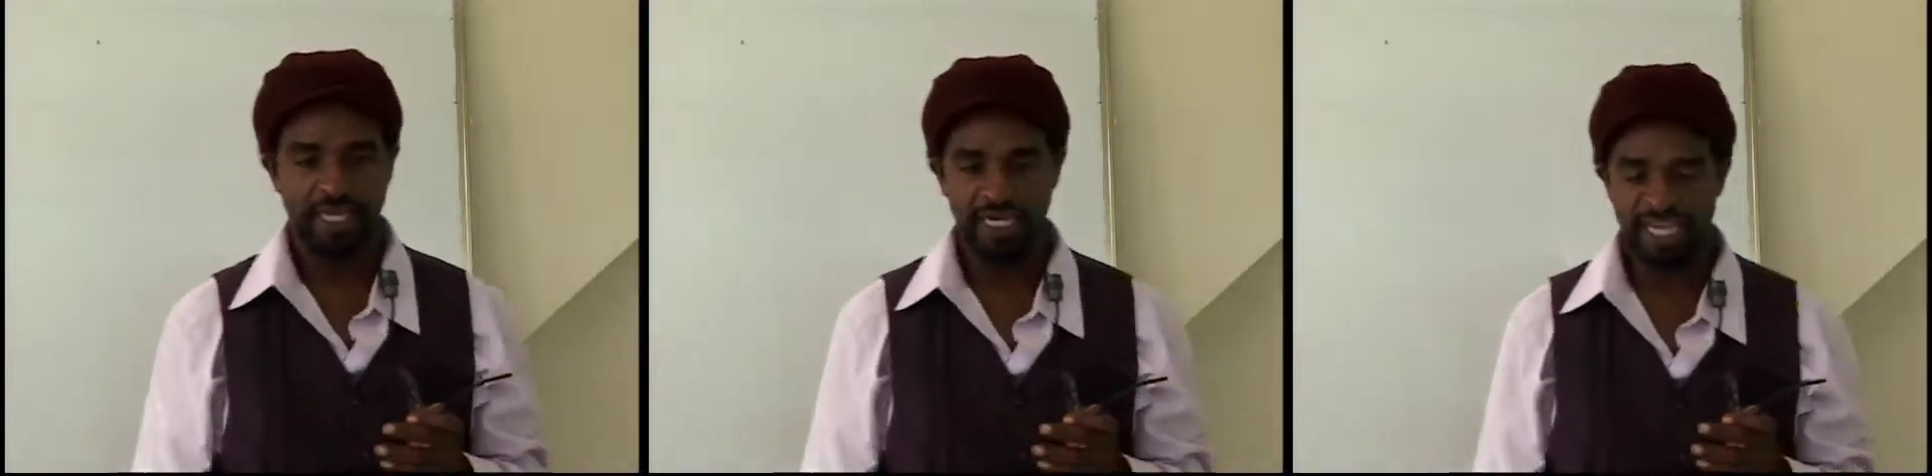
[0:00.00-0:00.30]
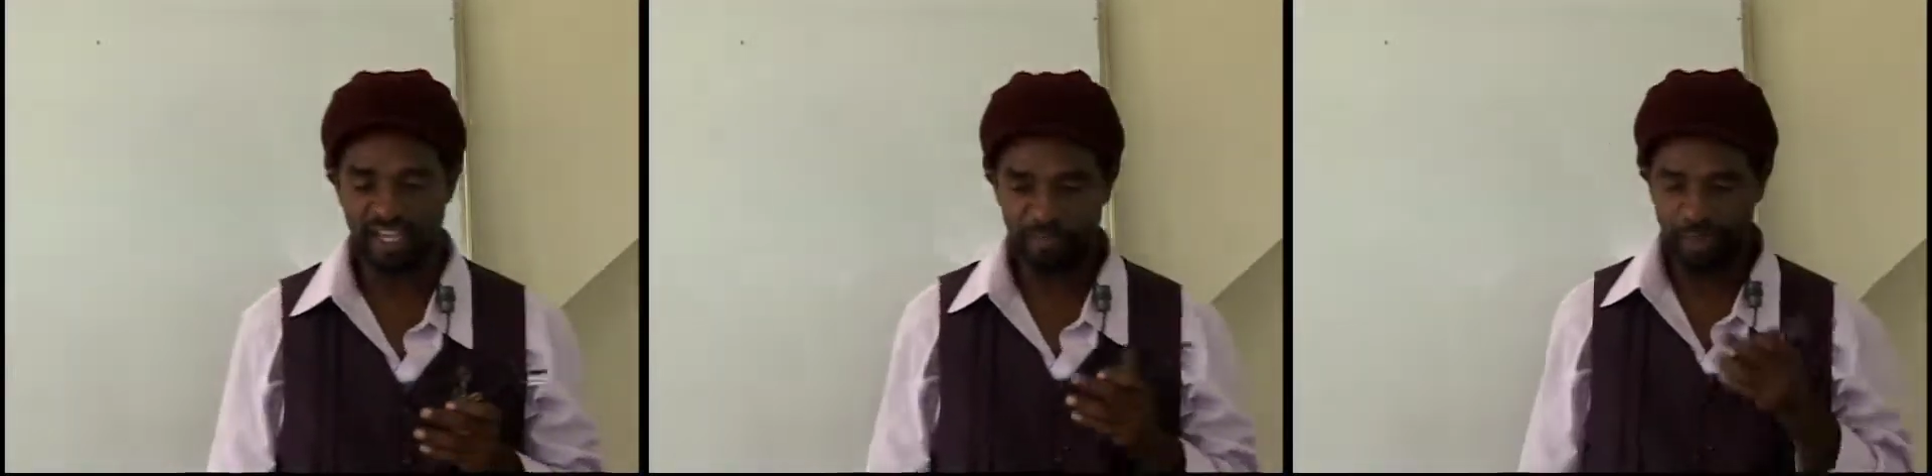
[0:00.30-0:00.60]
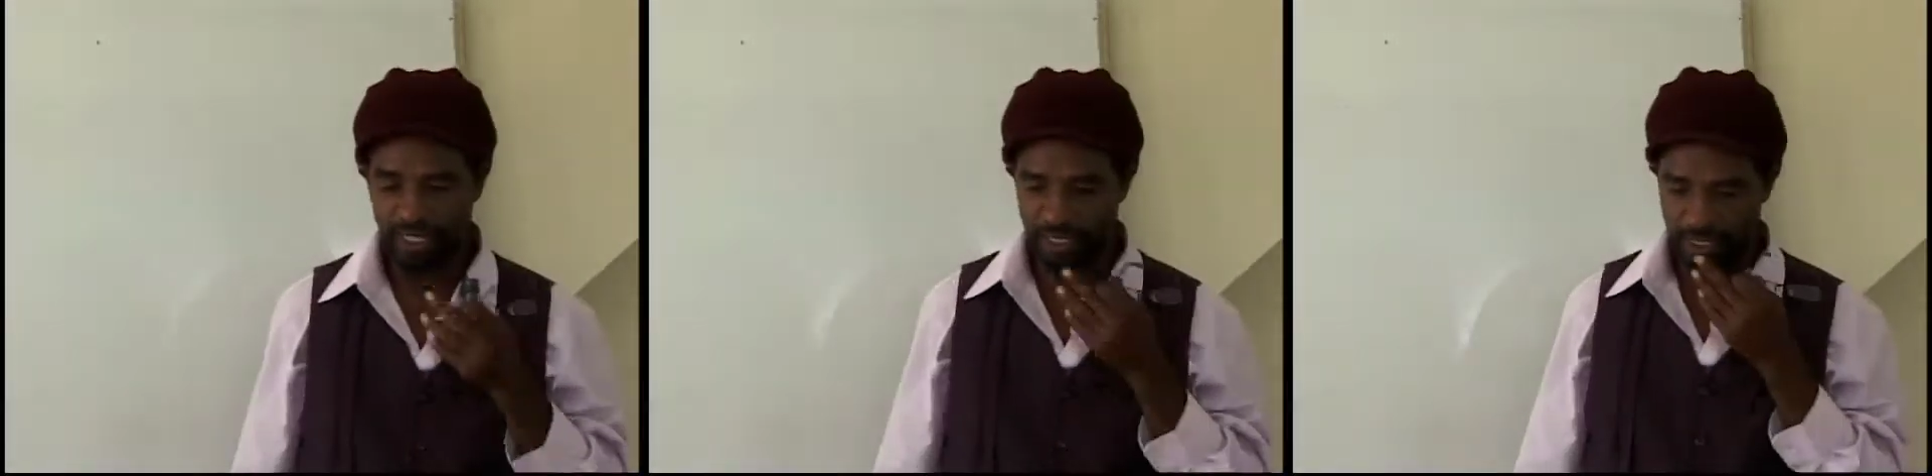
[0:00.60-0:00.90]
And last
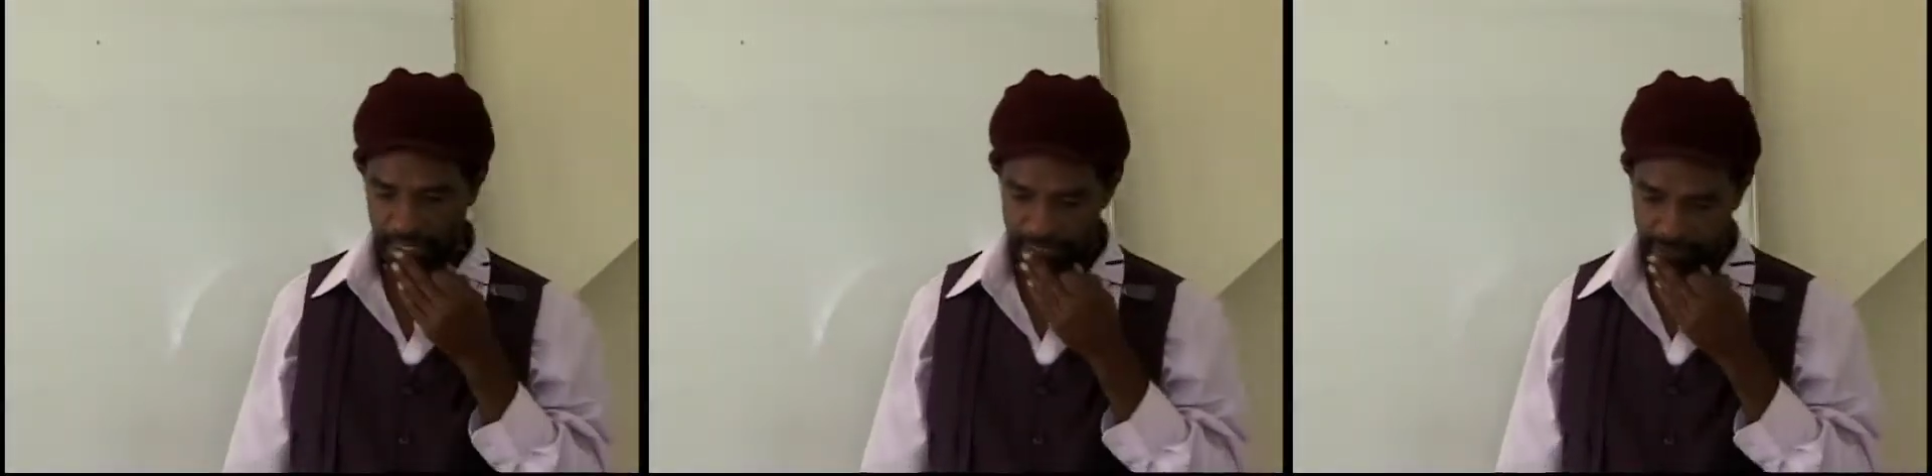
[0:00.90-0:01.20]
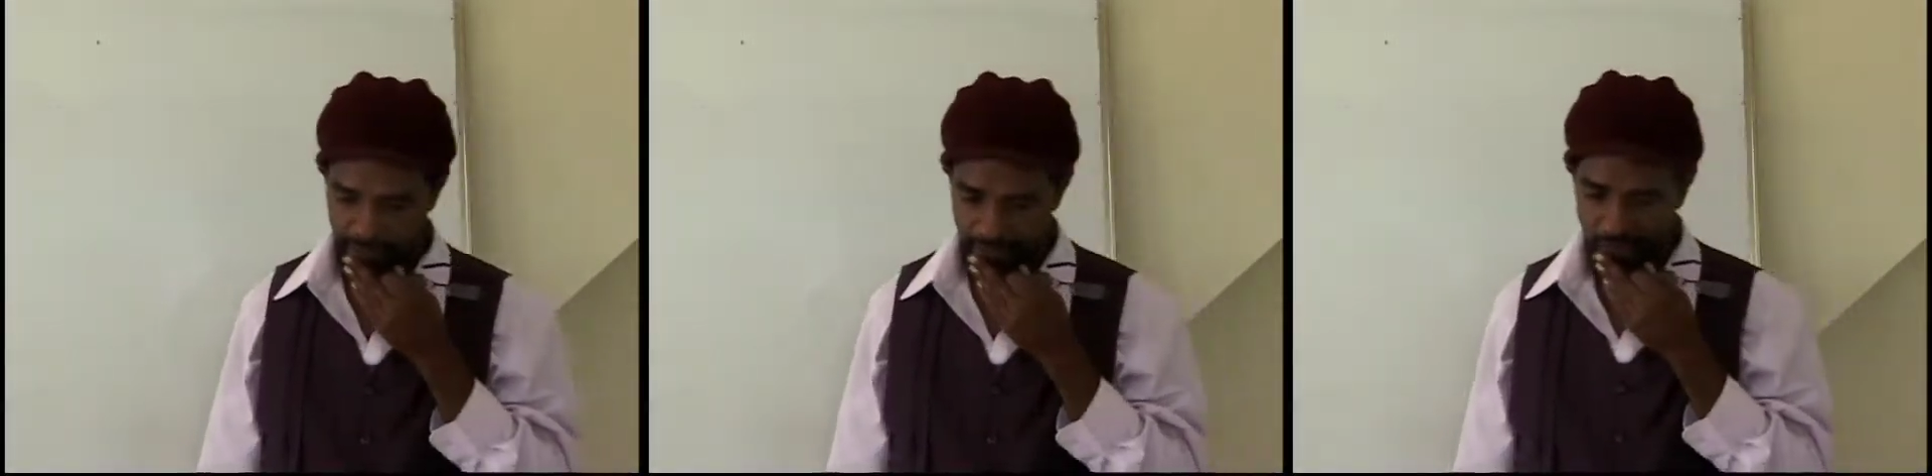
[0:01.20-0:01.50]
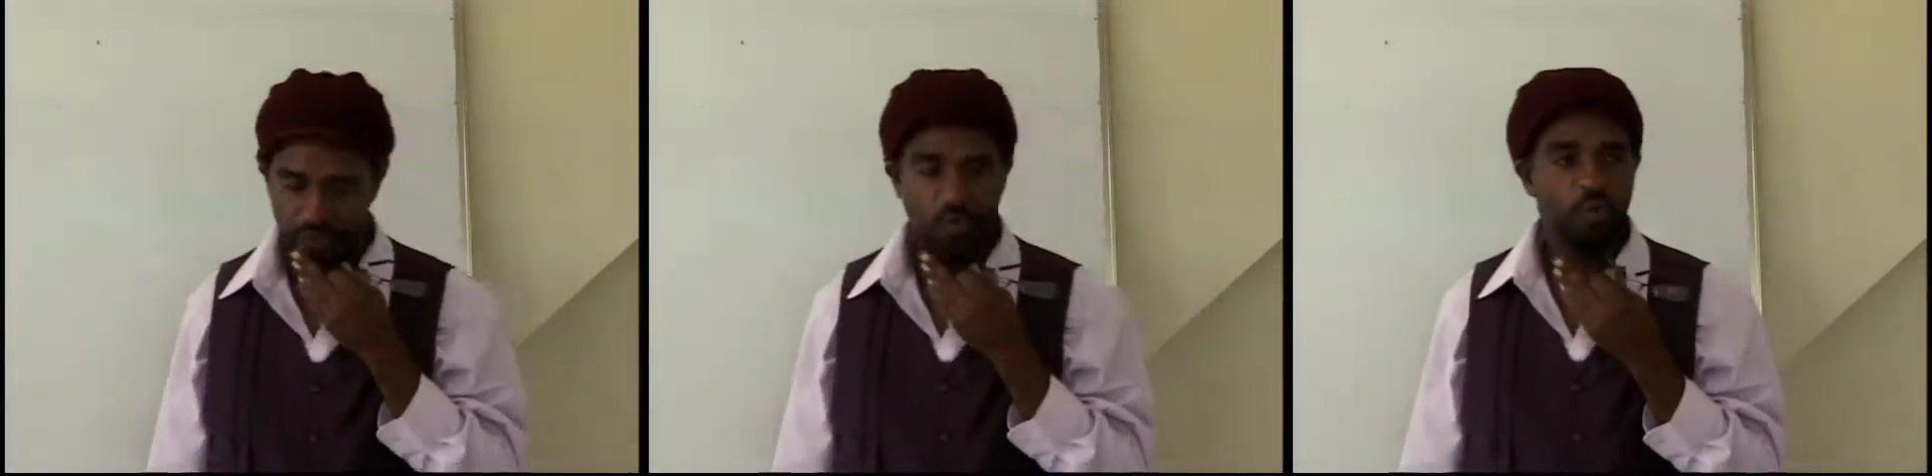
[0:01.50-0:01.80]
but not least,
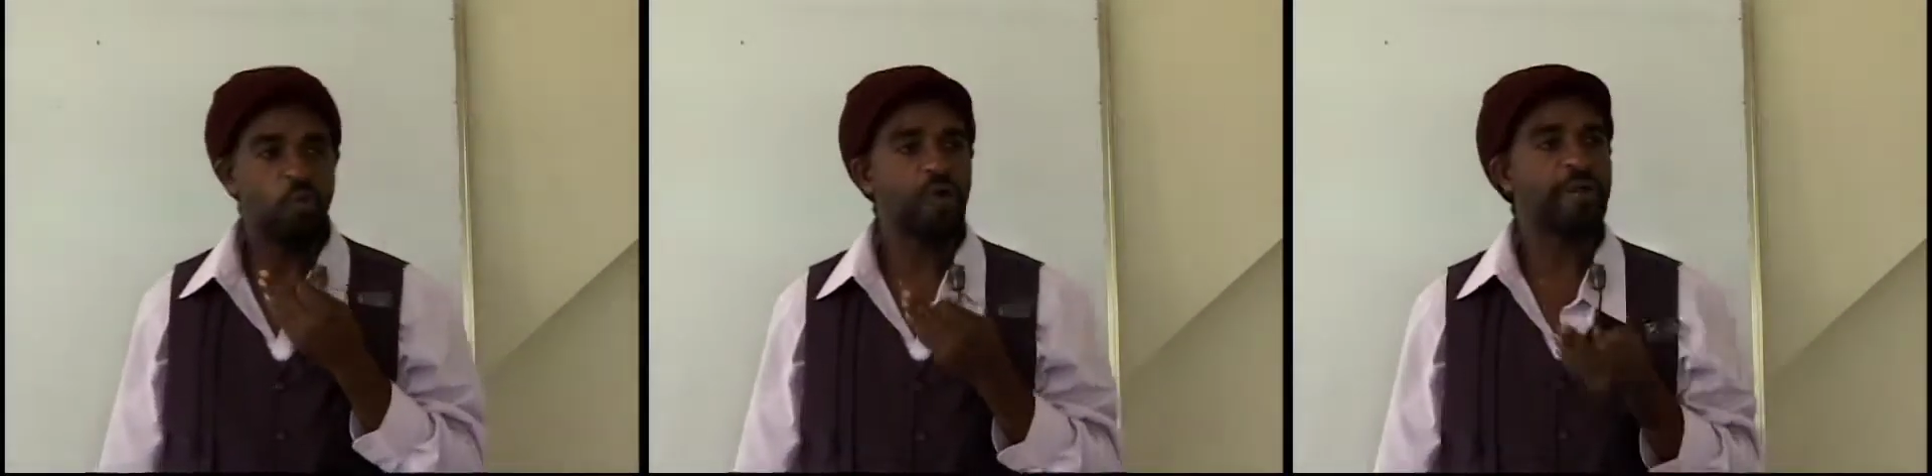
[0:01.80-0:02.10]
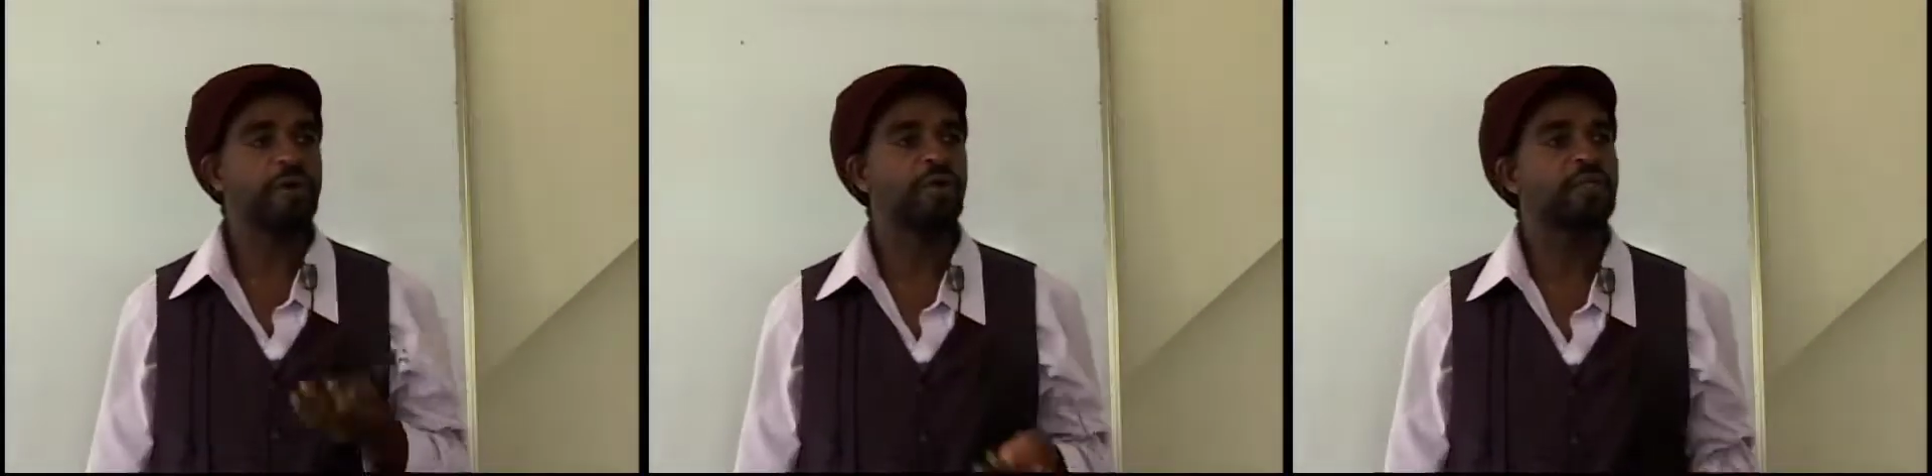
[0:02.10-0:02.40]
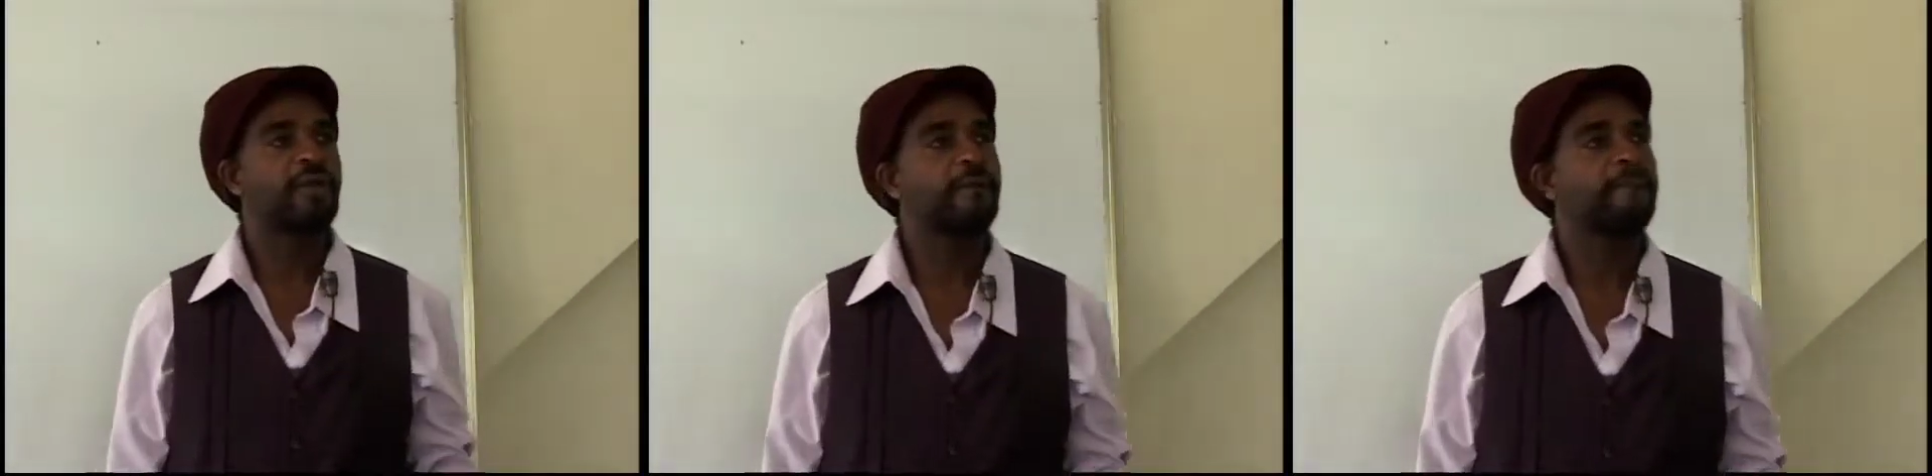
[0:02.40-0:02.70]
what about